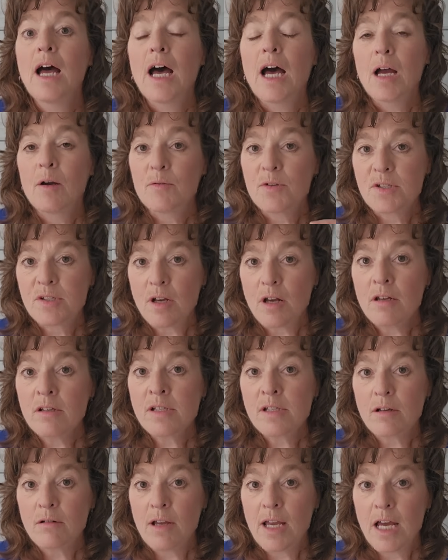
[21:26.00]
I was
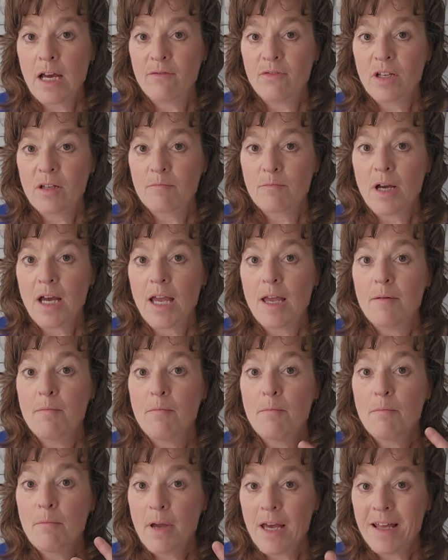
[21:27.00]
also having my
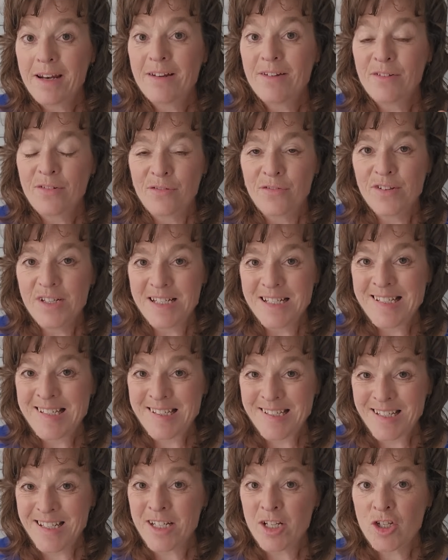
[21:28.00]

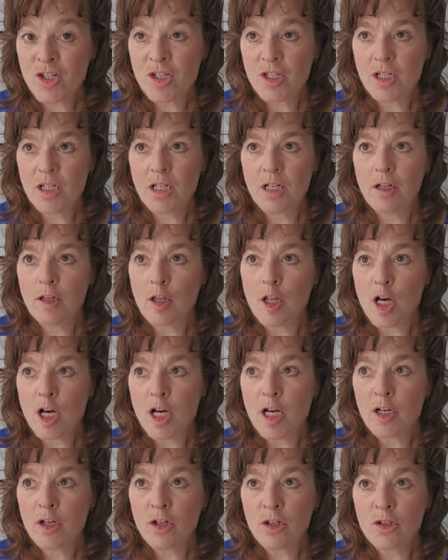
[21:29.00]
metaphysician
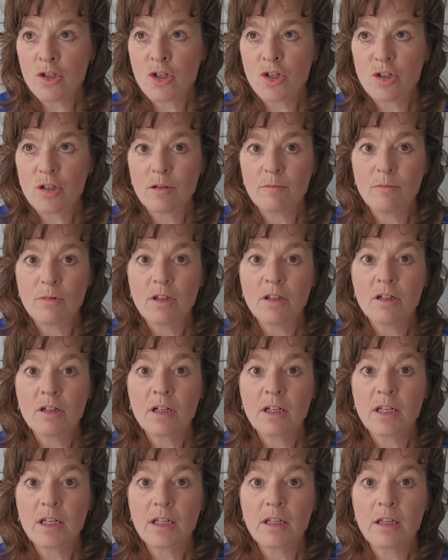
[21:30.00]
long-term
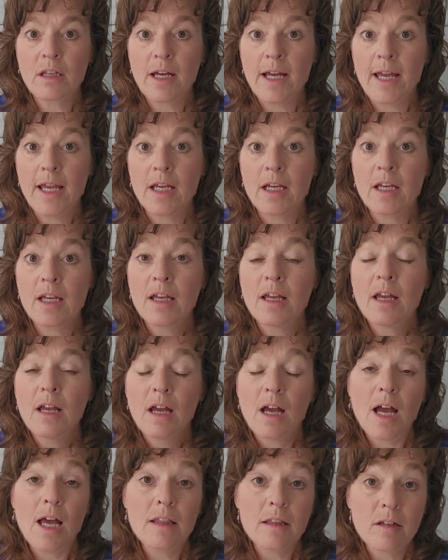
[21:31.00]
look at, like,
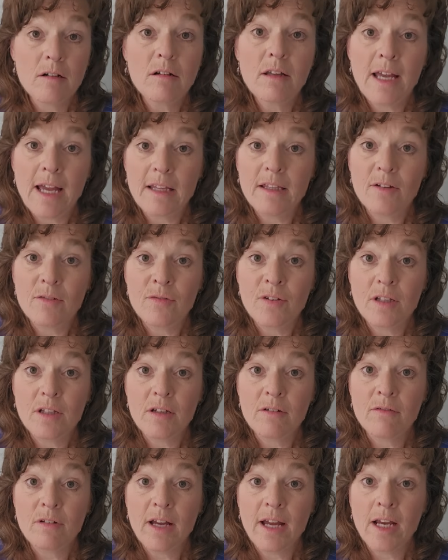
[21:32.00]
I literally had the
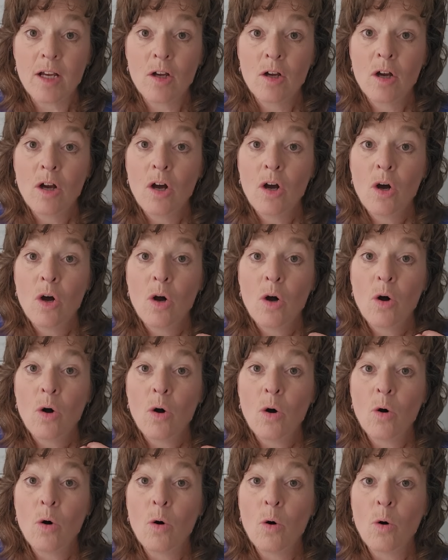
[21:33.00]
feeling of, like,
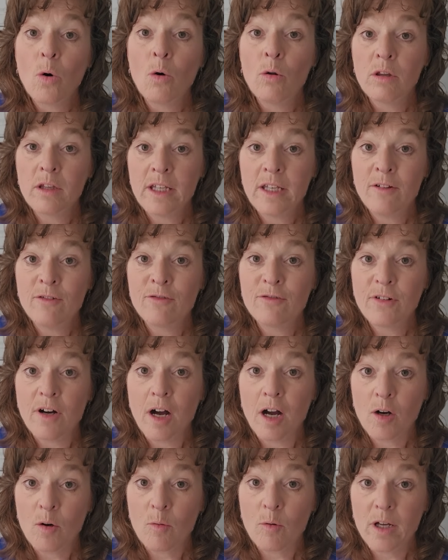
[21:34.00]
holy
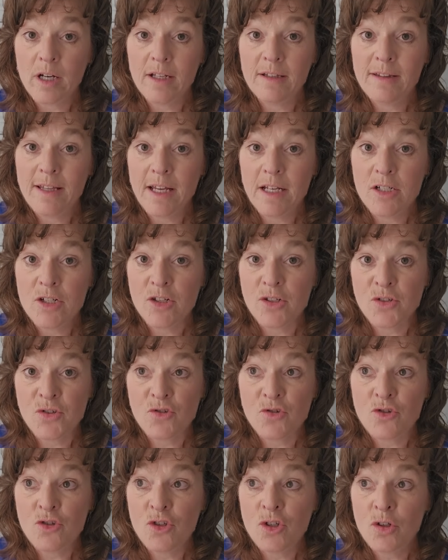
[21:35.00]
fuck, what did they
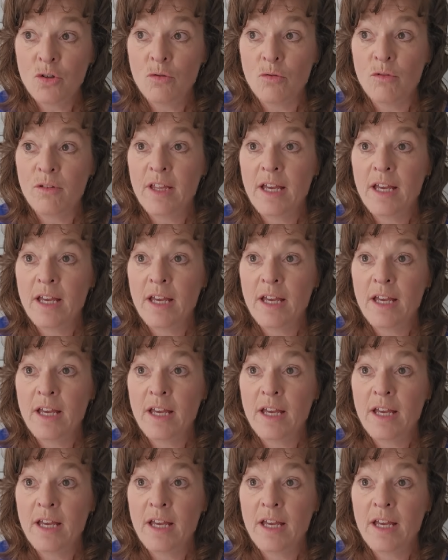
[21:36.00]
just do?